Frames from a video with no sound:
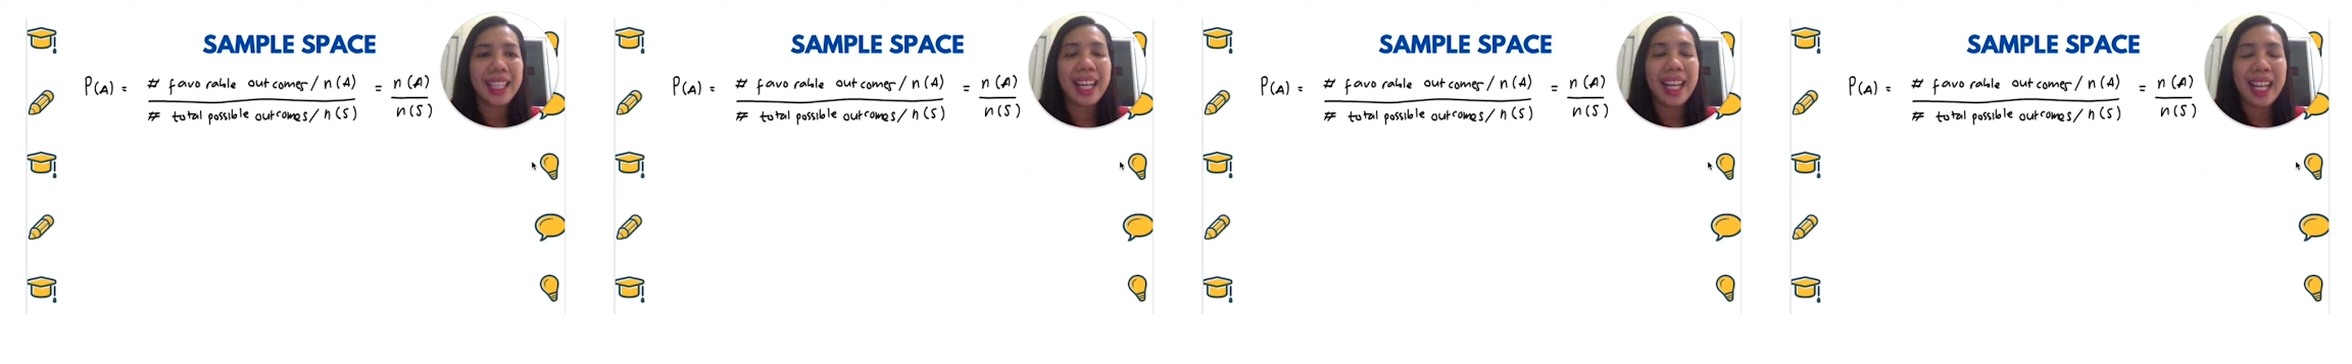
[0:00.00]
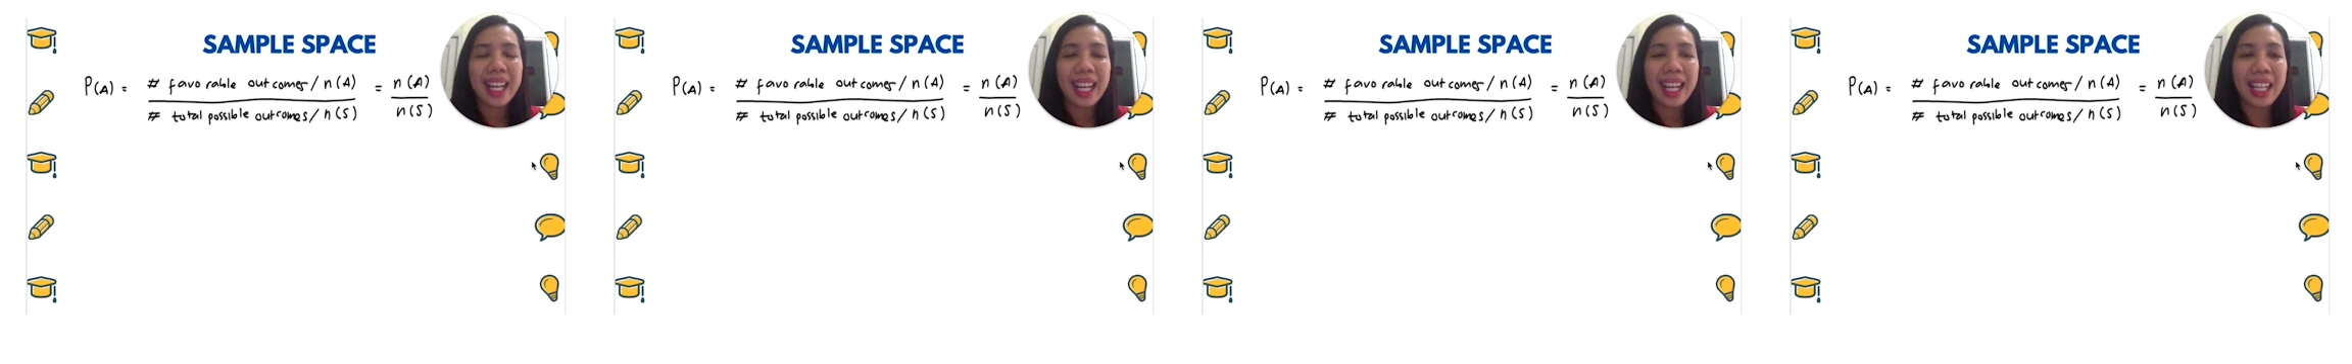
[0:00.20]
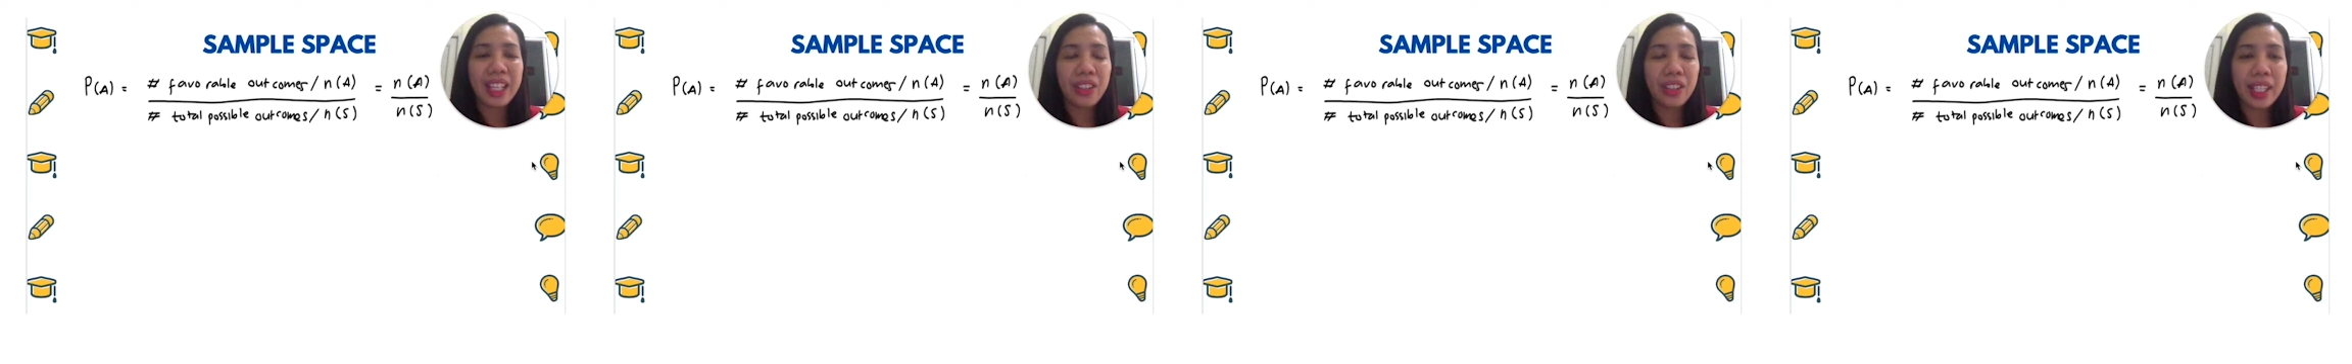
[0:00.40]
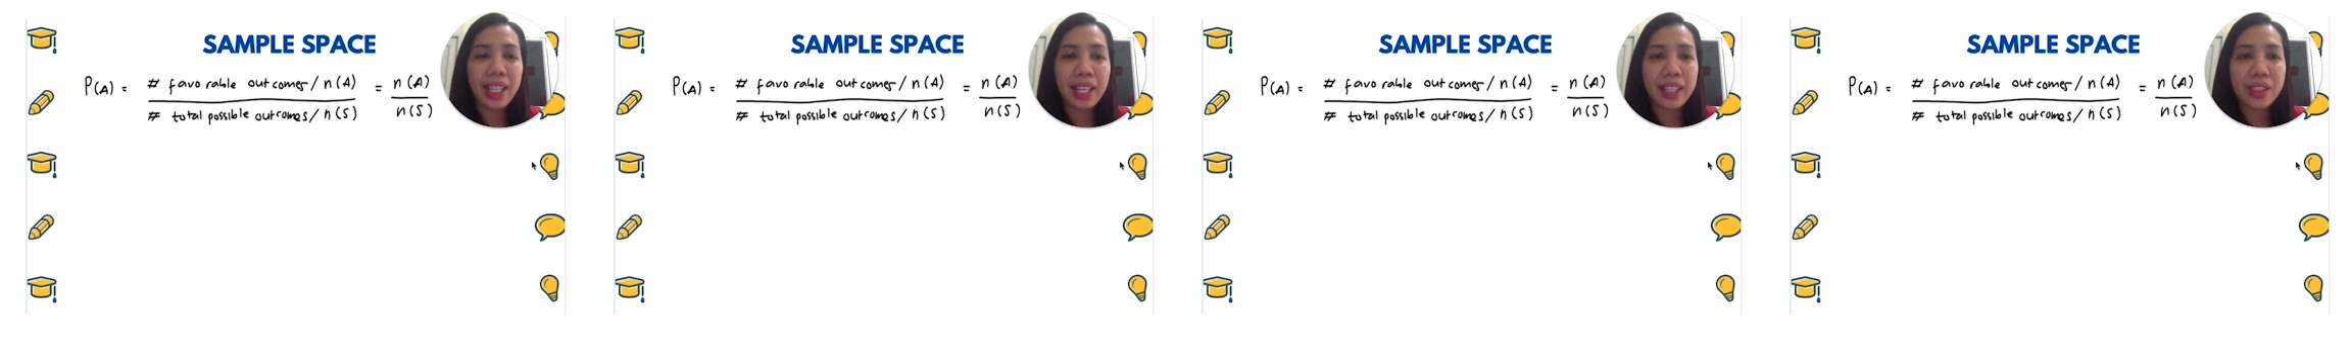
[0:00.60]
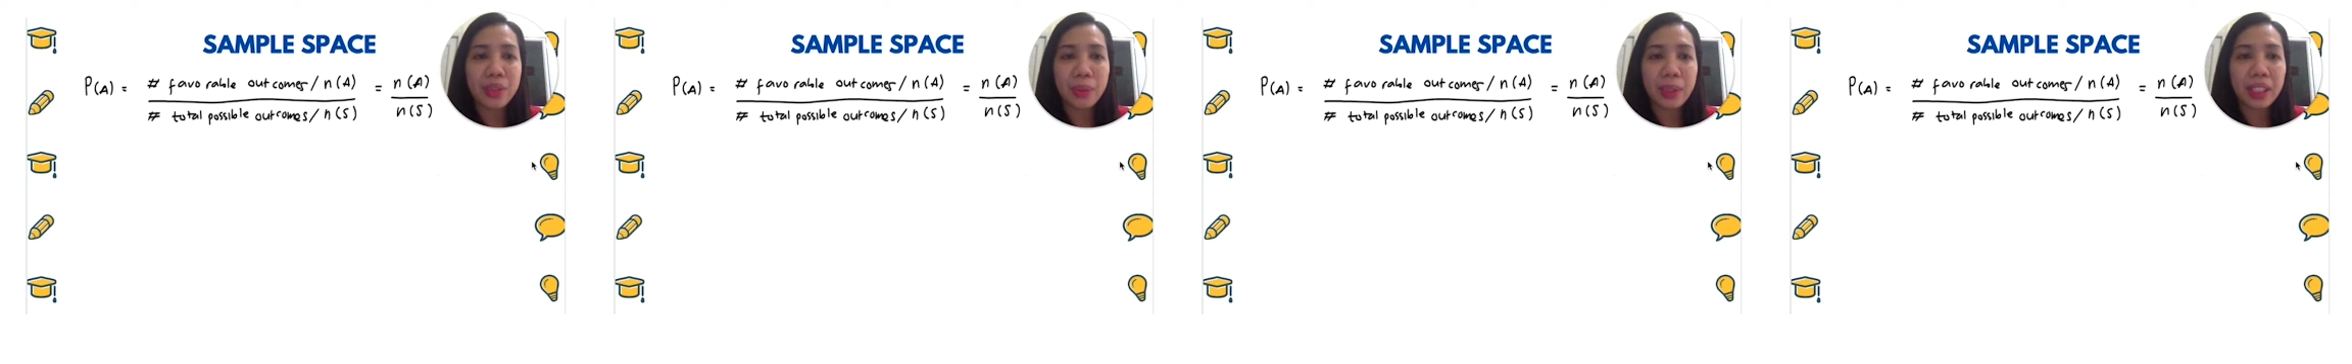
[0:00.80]
Hello
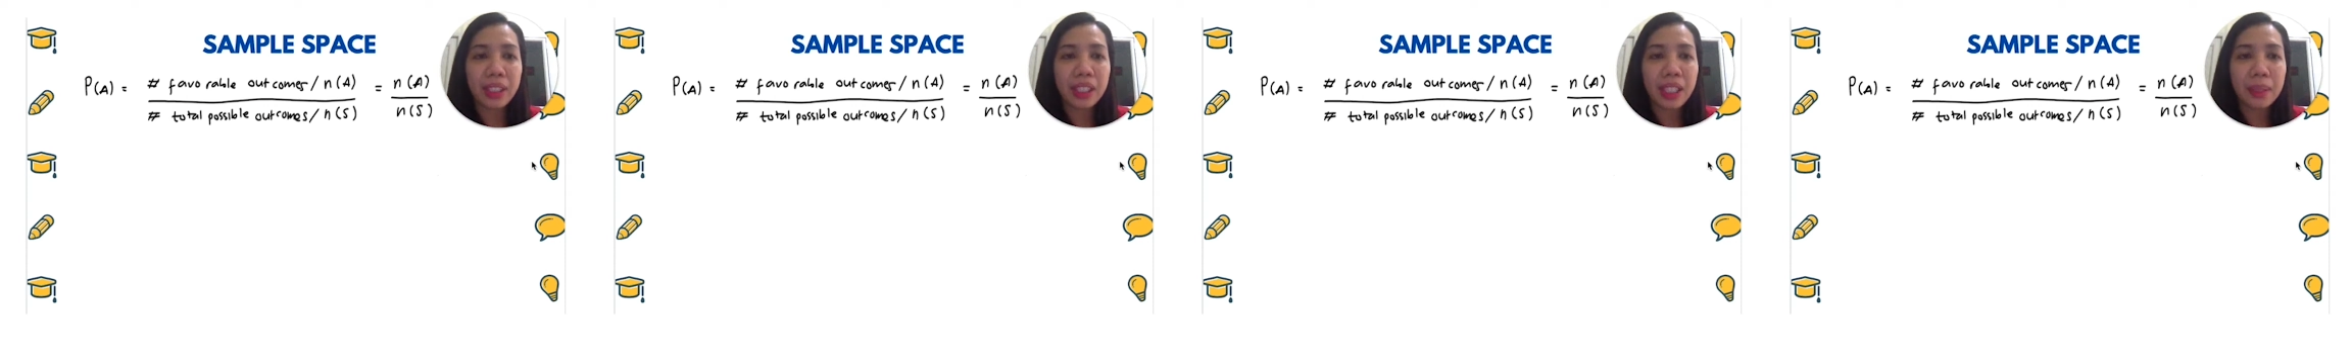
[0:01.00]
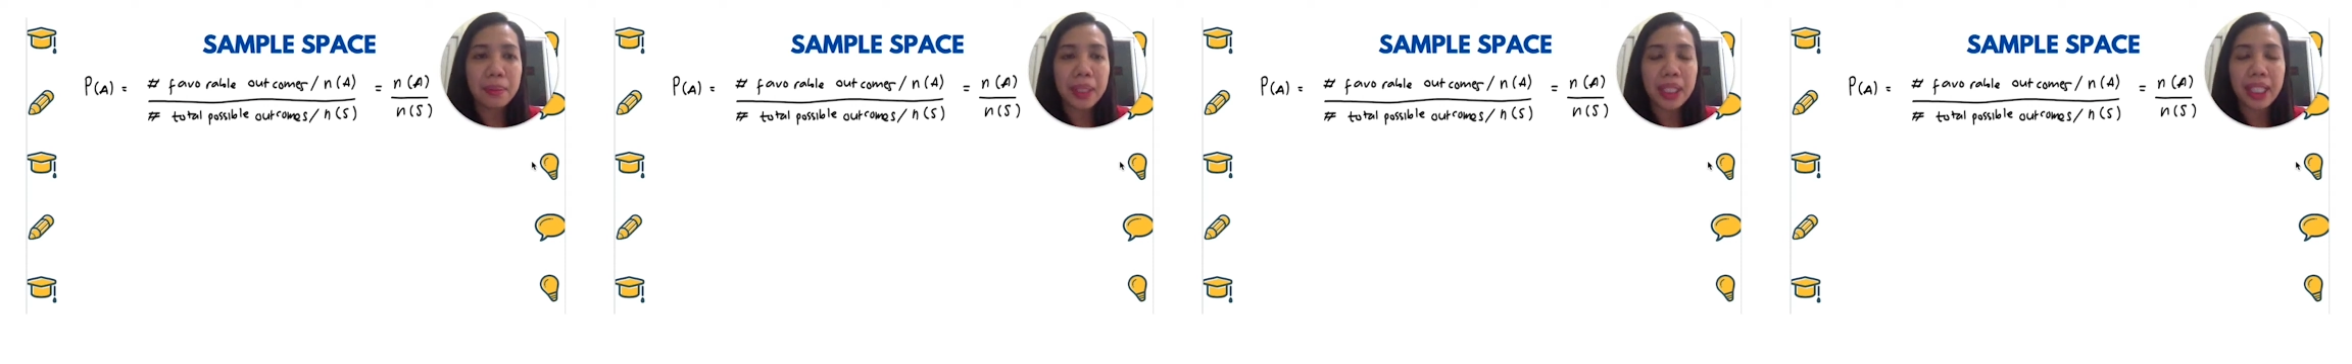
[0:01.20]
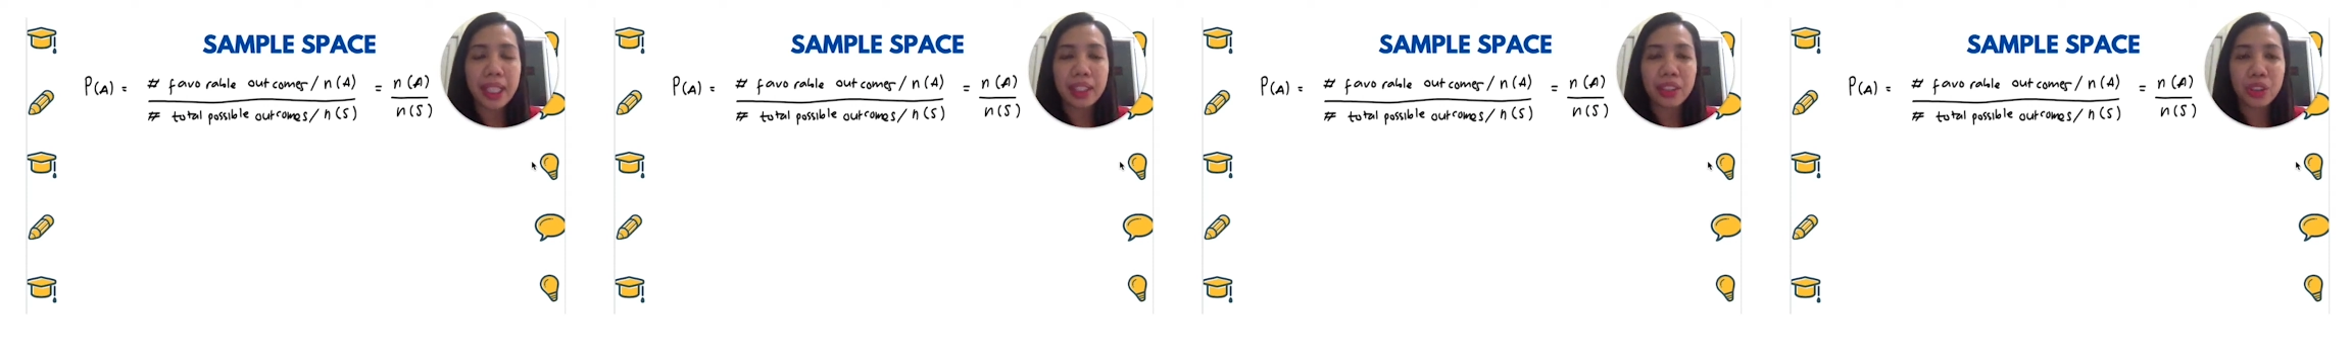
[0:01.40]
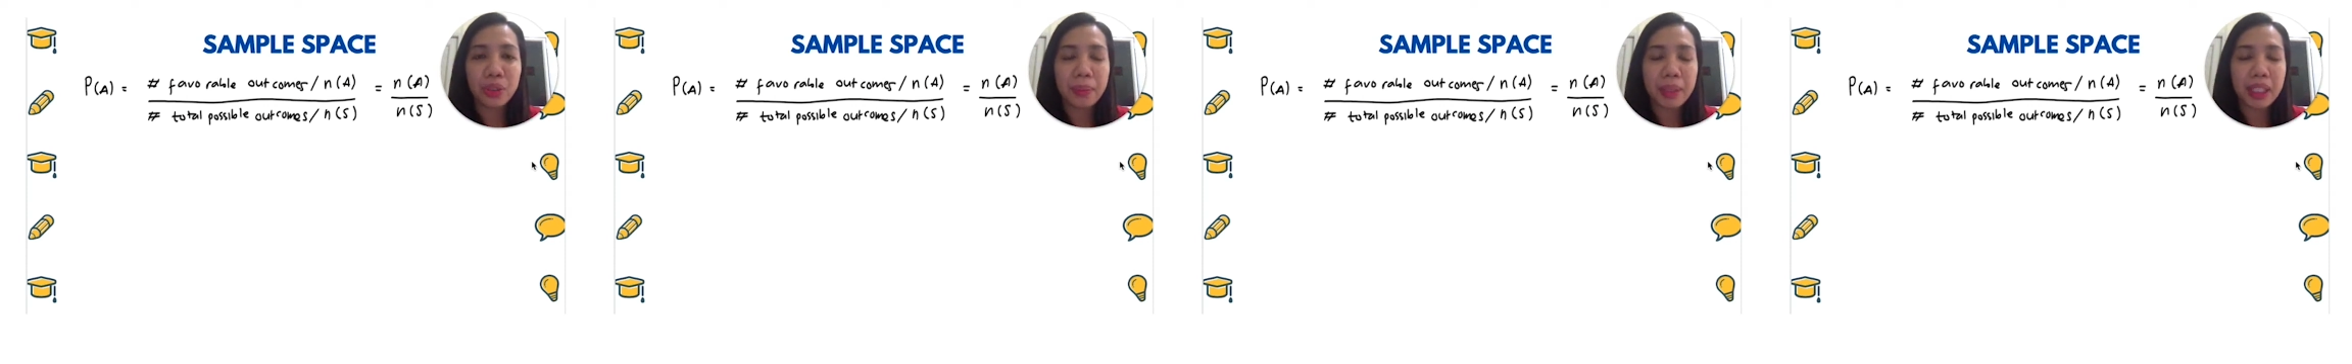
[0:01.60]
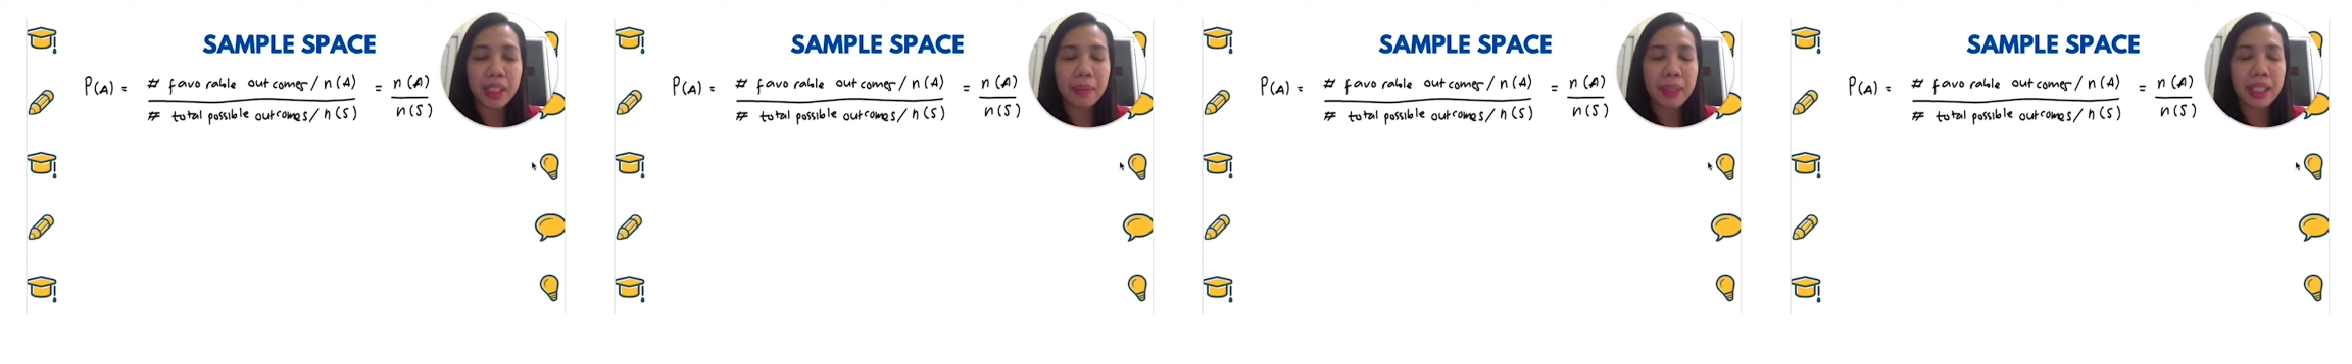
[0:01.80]
guys, welcome again to
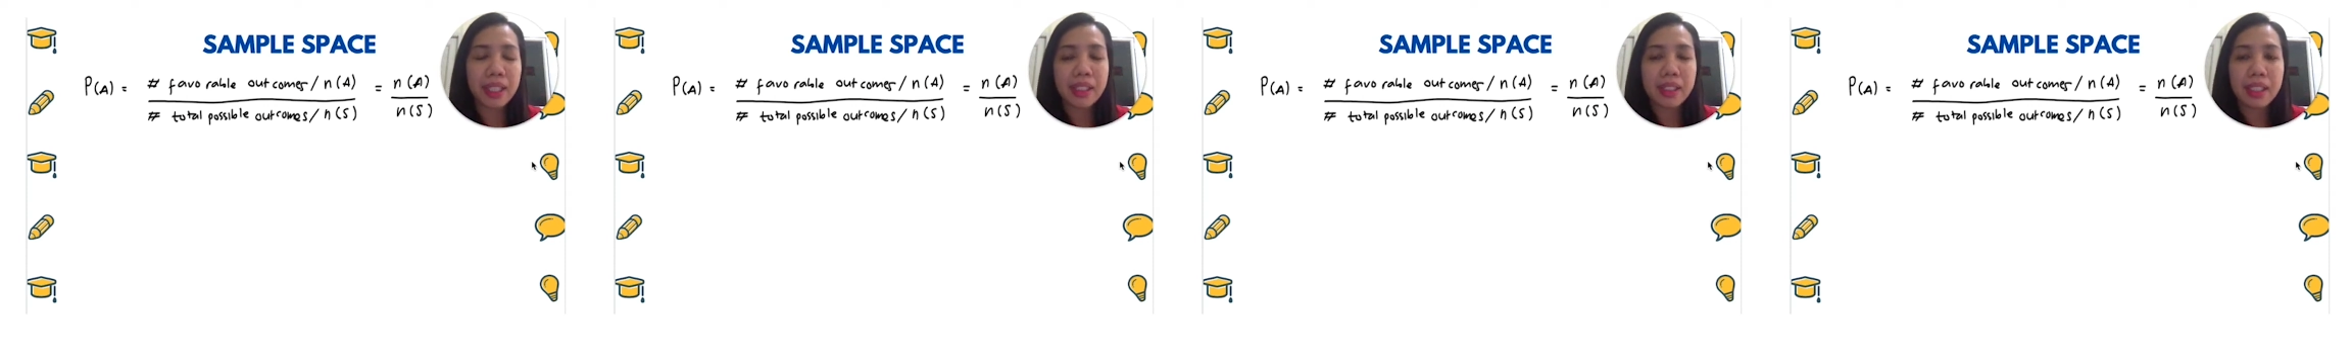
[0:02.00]
mathematics